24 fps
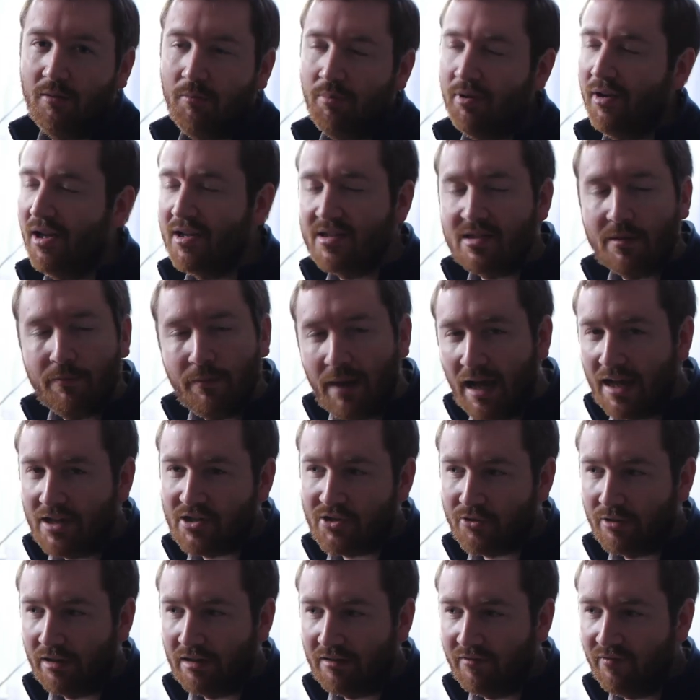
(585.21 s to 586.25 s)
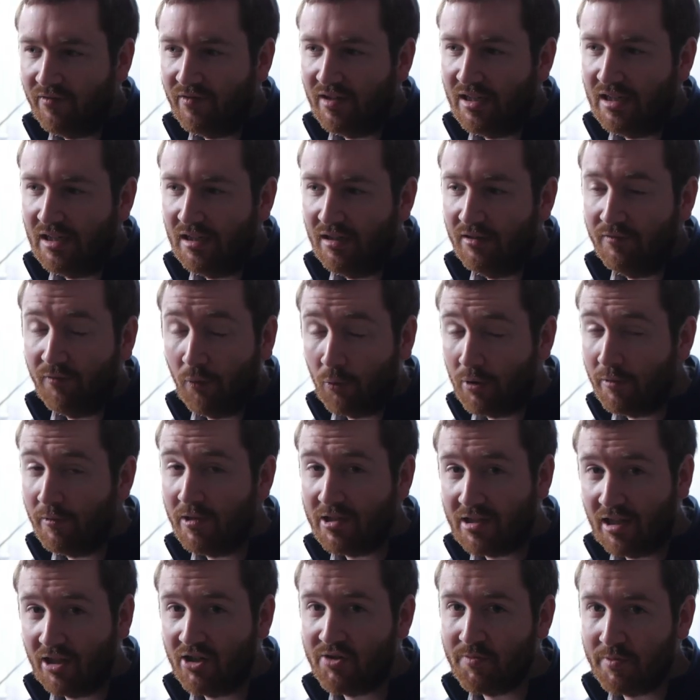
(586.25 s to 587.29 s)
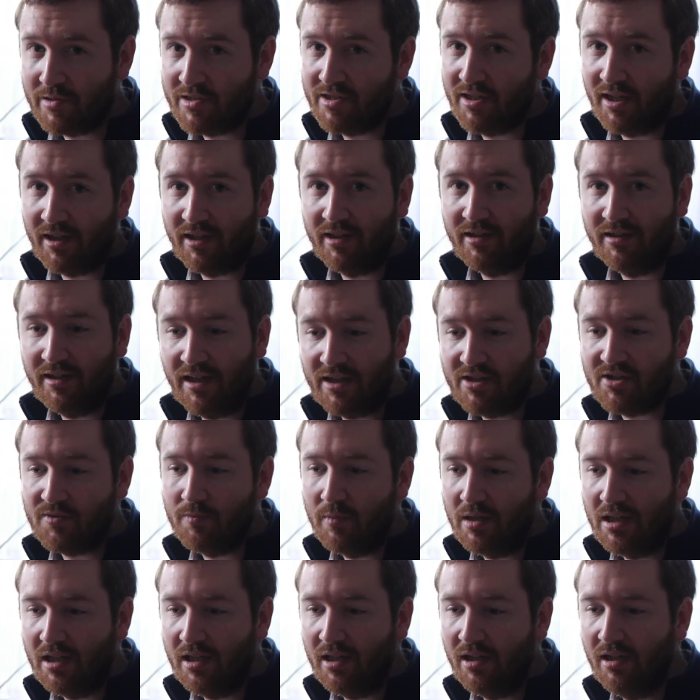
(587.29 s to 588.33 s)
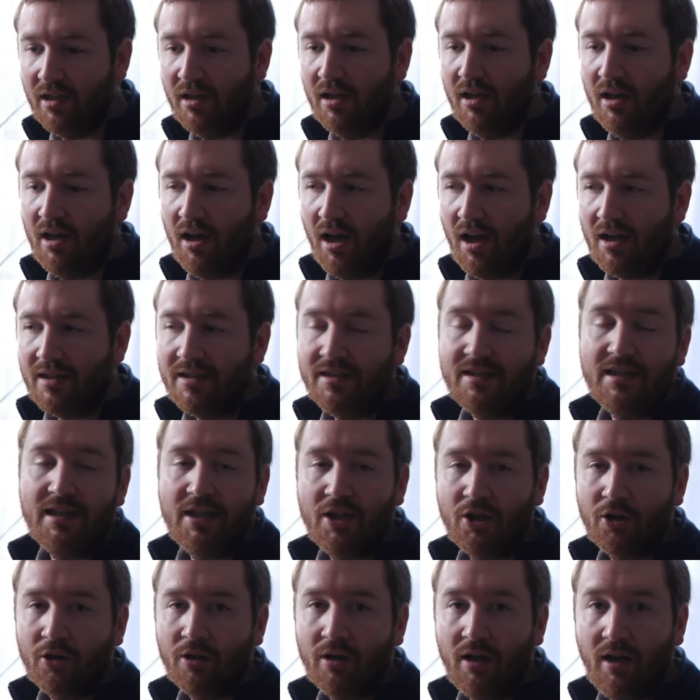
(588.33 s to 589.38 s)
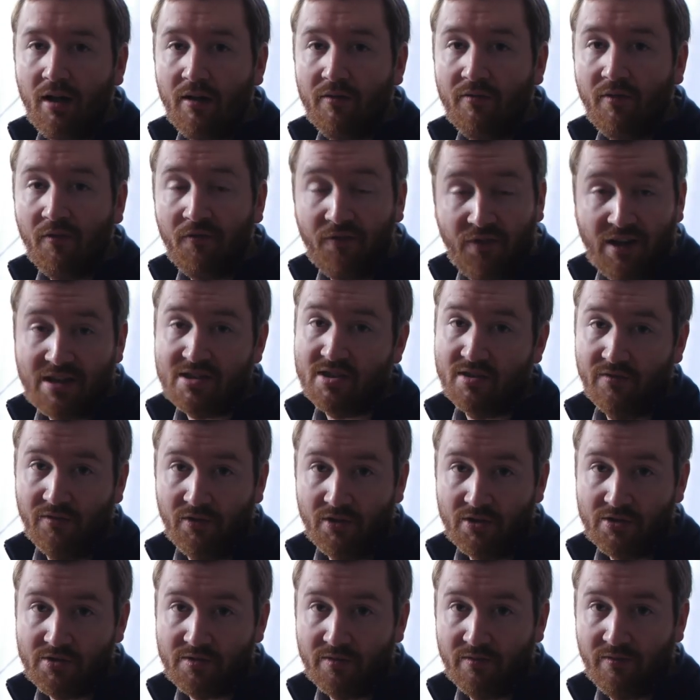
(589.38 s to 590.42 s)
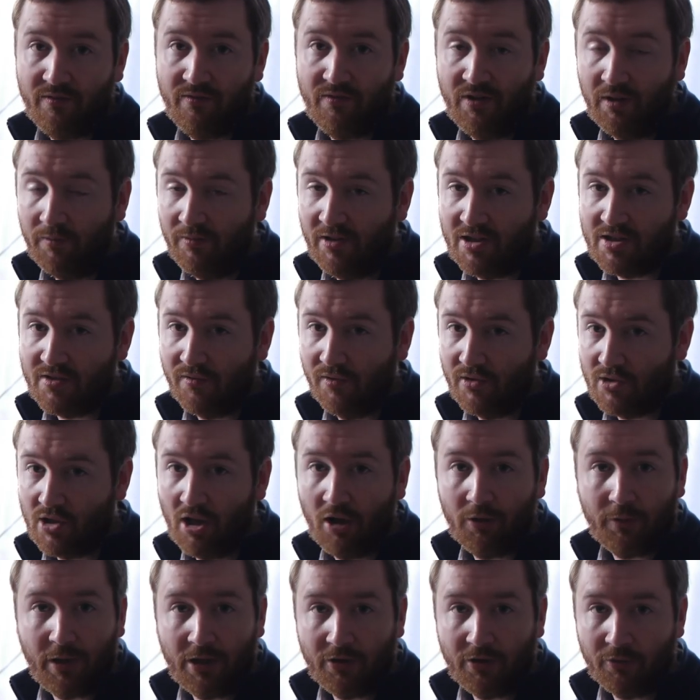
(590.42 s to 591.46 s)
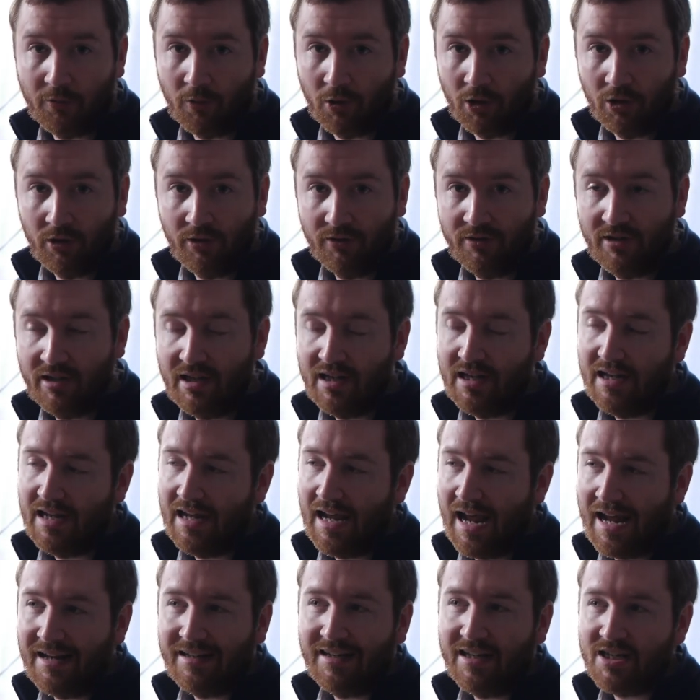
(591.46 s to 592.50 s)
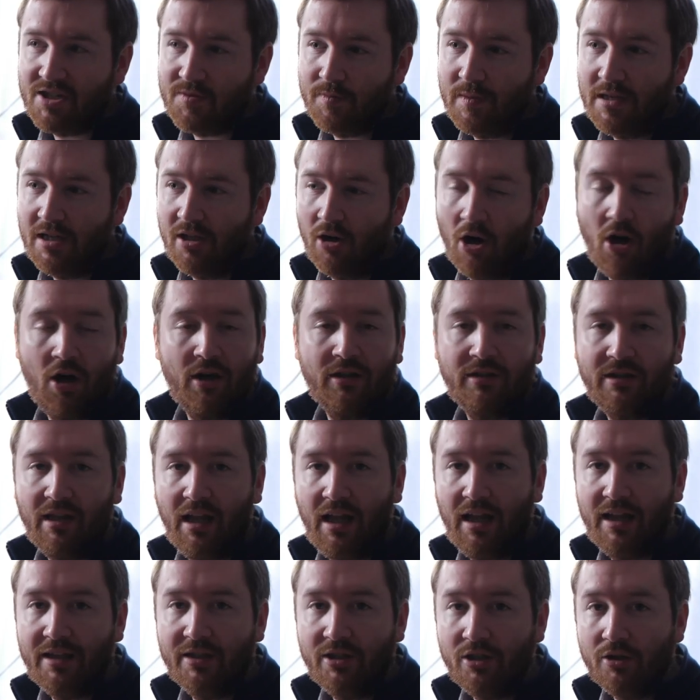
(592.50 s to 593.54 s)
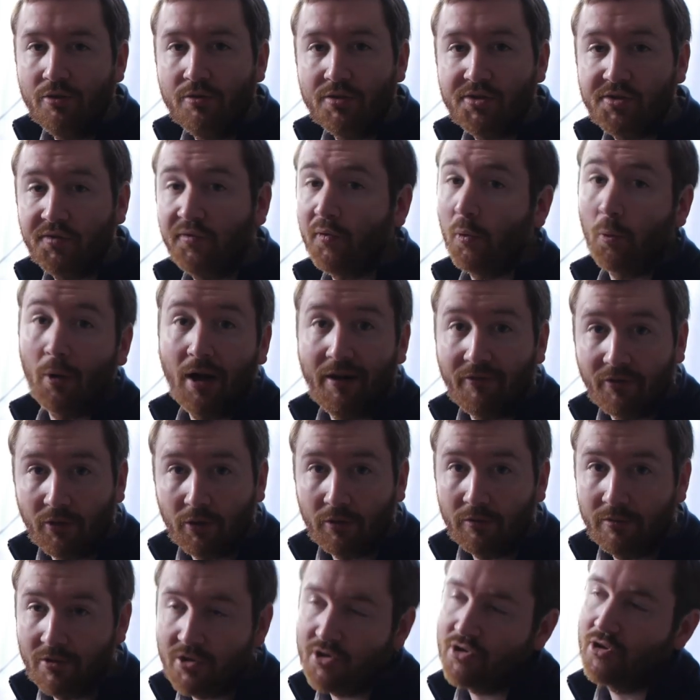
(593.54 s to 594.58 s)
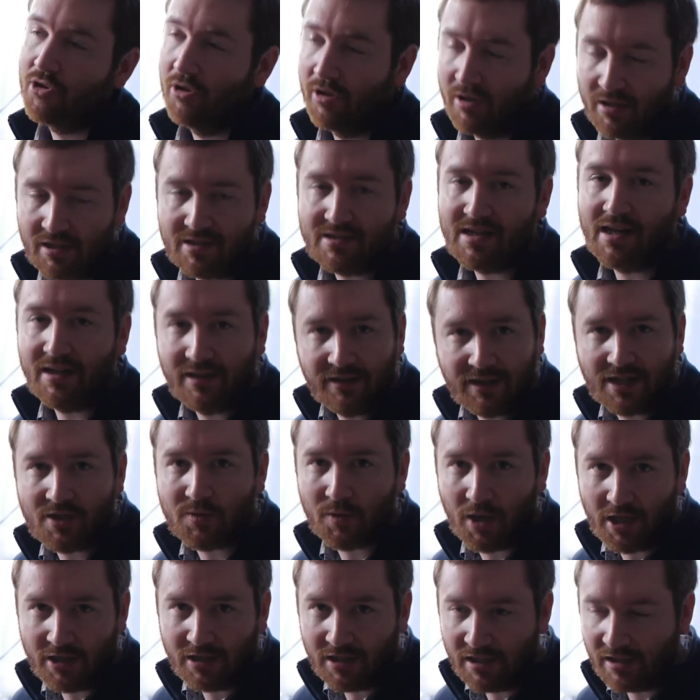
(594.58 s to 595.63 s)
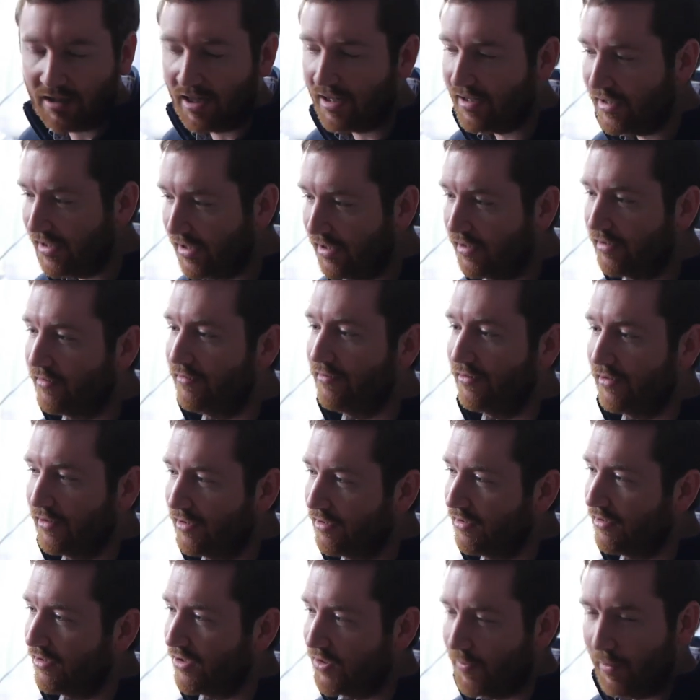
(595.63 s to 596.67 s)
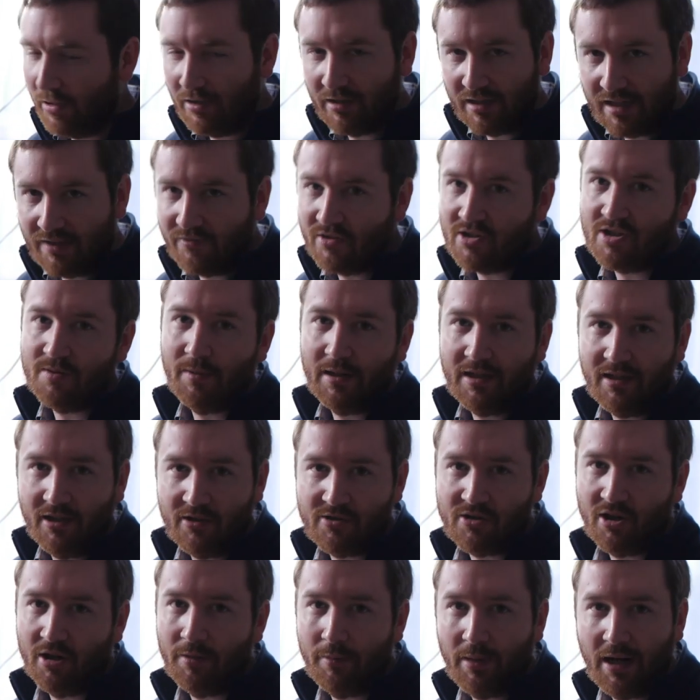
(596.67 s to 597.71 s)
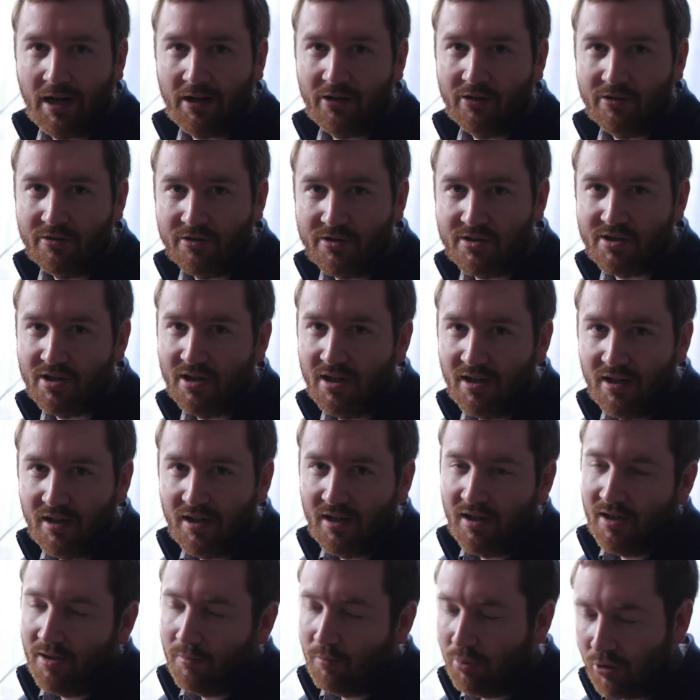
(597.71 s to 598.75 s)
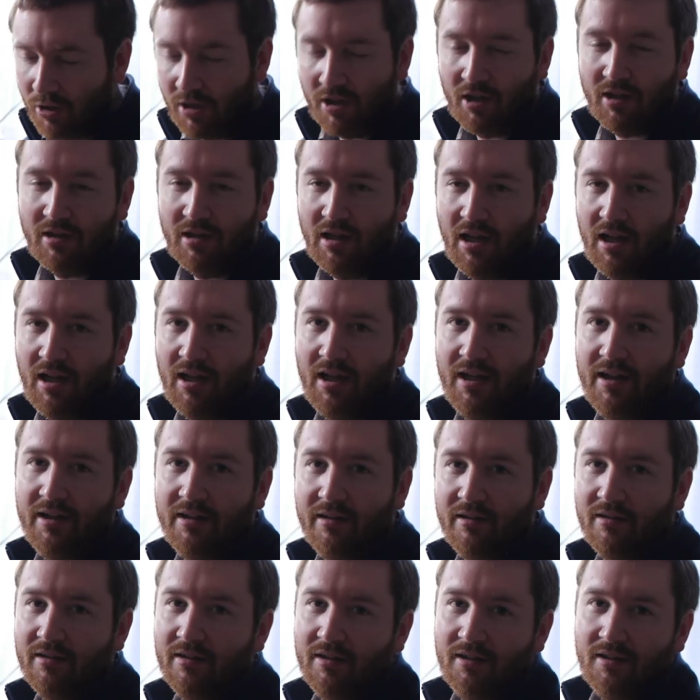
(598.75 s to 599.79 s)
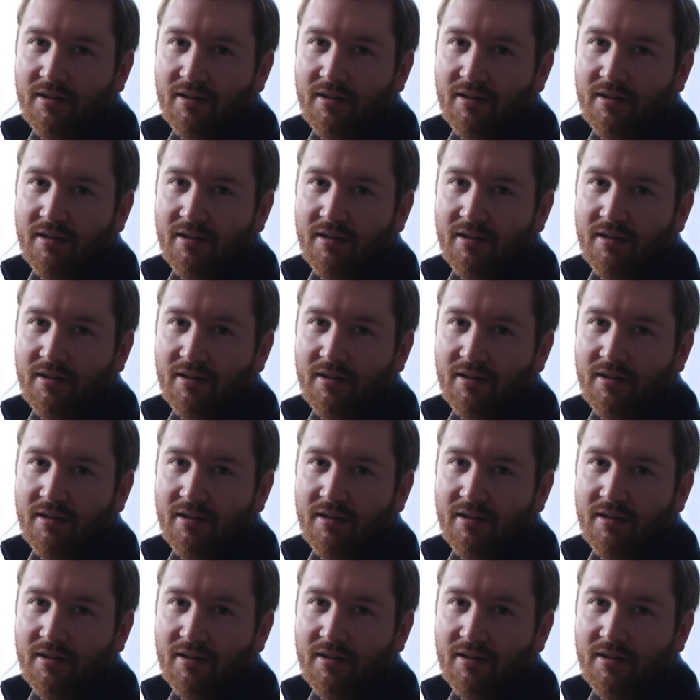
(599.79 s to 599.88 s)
plus a mastering fee. $41 per second gets me a year of festivals, film festivals all around the world, and it gets me online use forever, which is good because that's what I need. I need to be able to give this to my Kickstarter backers, put it online,